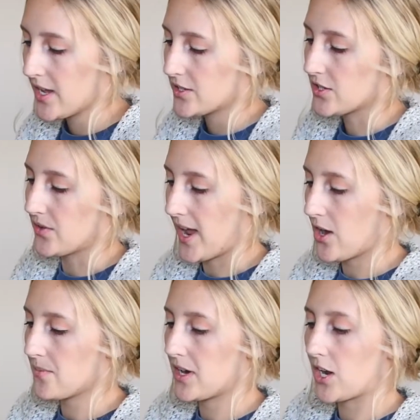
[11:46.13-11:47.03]
So now
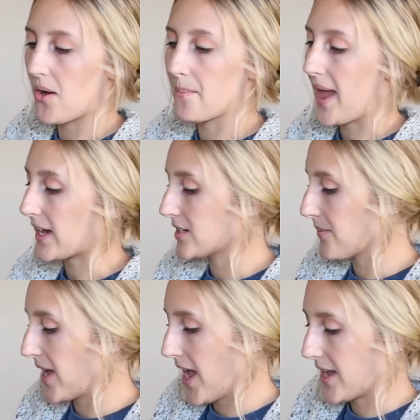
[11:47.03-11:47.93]
I'm gonna go back to
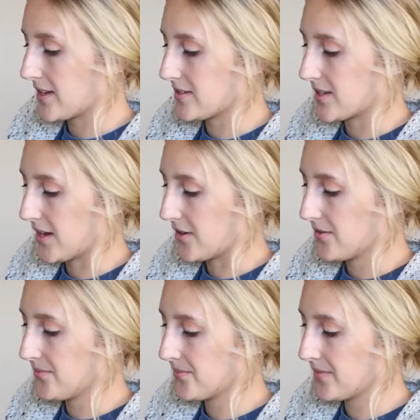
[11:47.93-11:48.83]
my ISO,
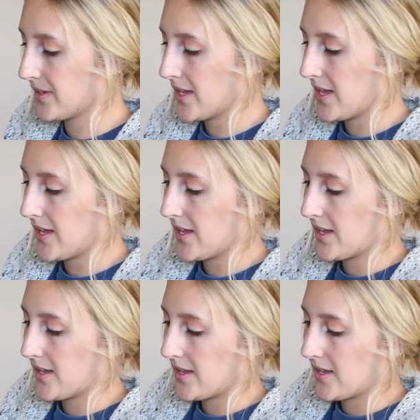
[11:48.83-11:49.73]

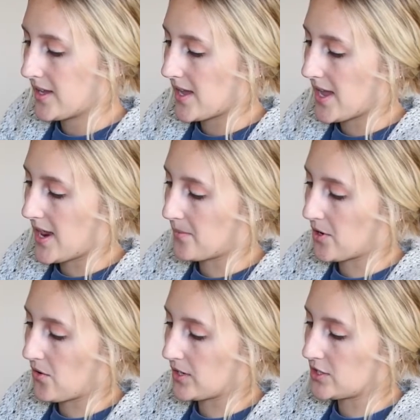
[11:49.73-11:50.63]
and I'm
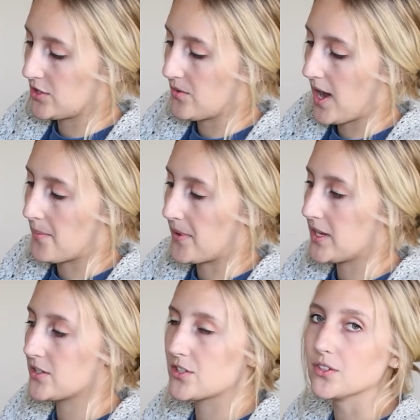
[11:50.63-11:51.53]
going to up
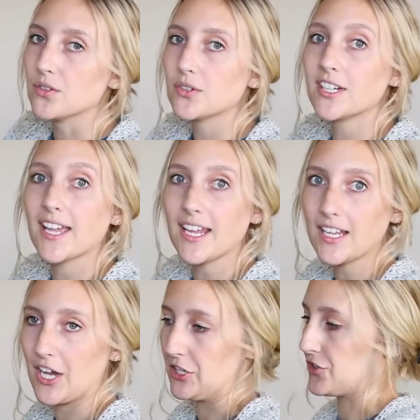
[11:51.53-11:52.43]
it to
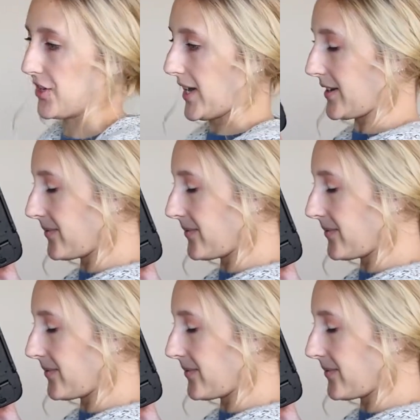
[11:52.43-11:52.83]
800.